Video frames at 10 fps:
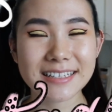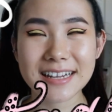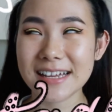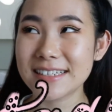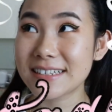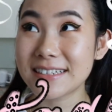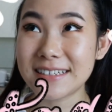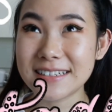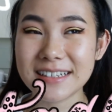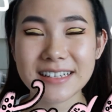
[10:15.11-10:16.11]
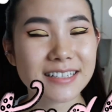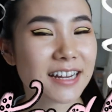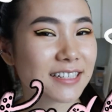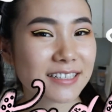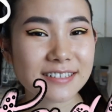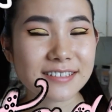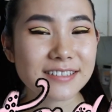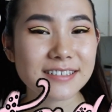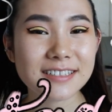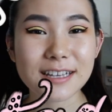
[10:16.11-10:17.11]

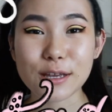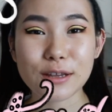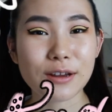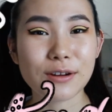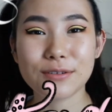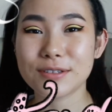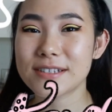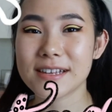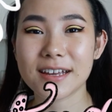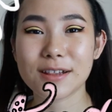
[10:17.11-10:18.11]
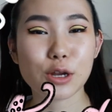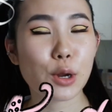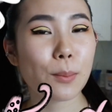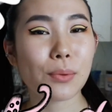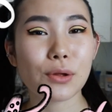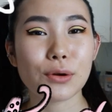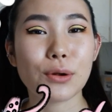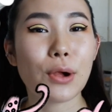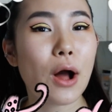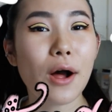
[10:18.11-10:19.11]
Tentacles, you know, singular,
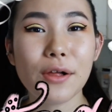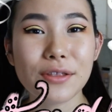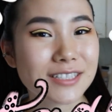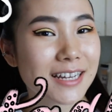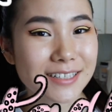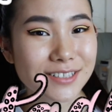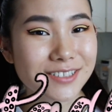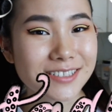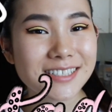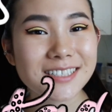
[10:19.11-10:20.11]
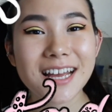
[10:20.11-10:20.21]
plural, all the tentacles.